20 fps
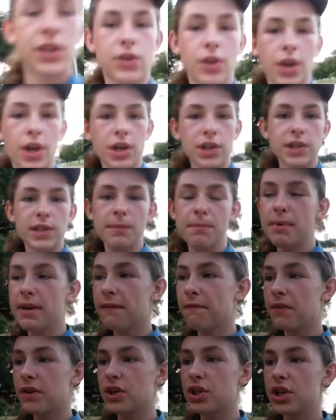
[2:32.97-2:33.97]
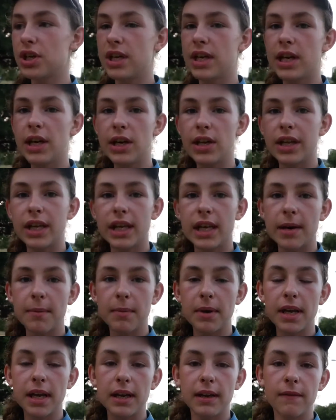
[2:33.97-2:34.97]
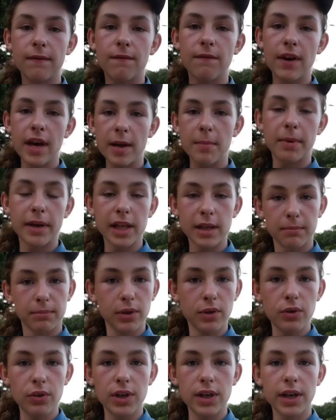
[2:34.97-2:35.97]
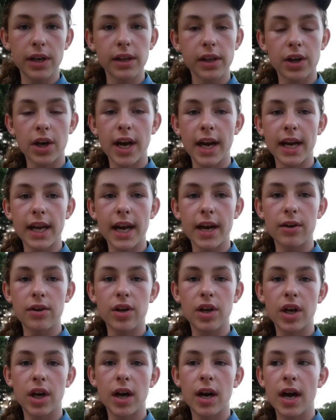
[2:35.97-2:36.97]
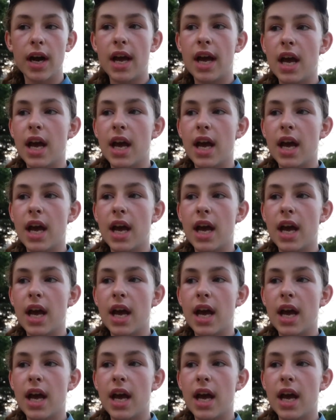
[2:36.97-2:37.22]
So there are some big fish in here that kept getting fed by the bluegill that are hanging out in here.